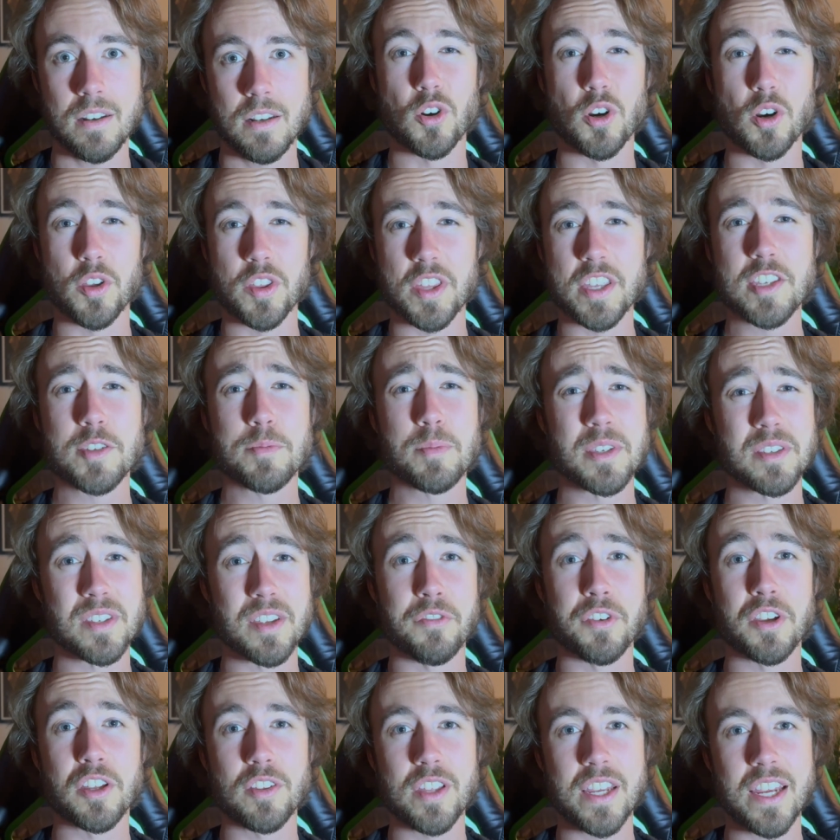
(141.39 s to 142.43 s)
For these
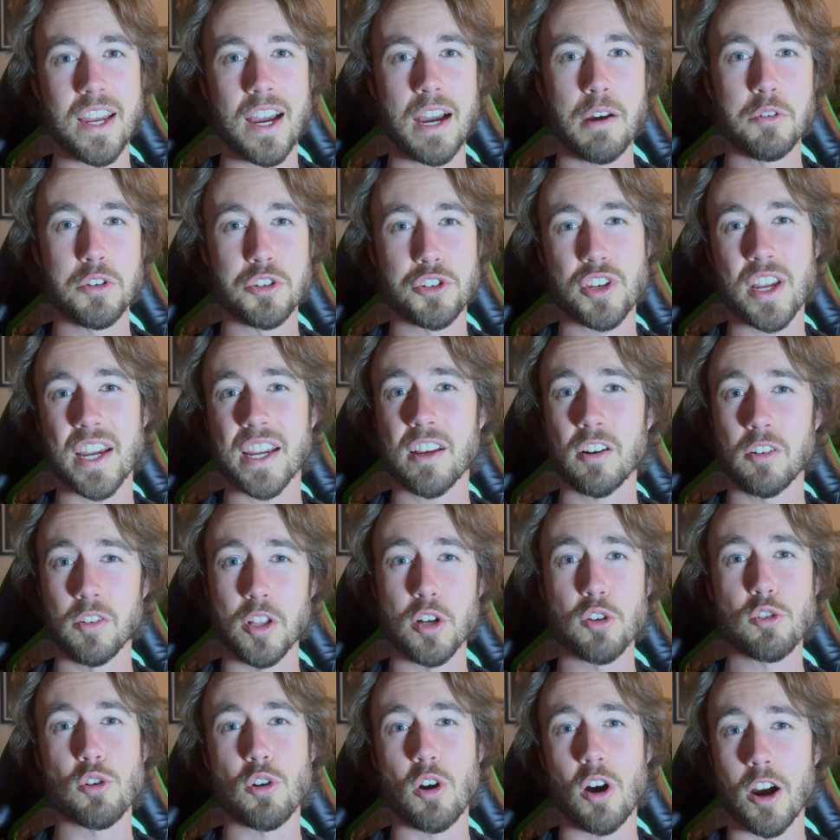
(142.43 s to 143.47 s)
specifically, I would check your
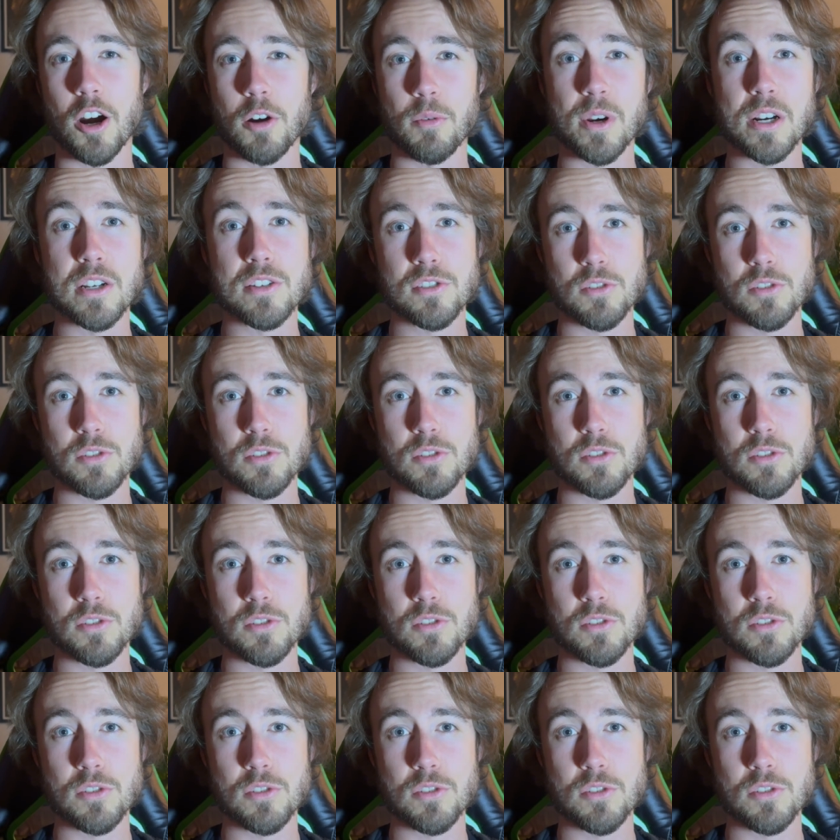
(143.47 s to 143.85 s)
local hardware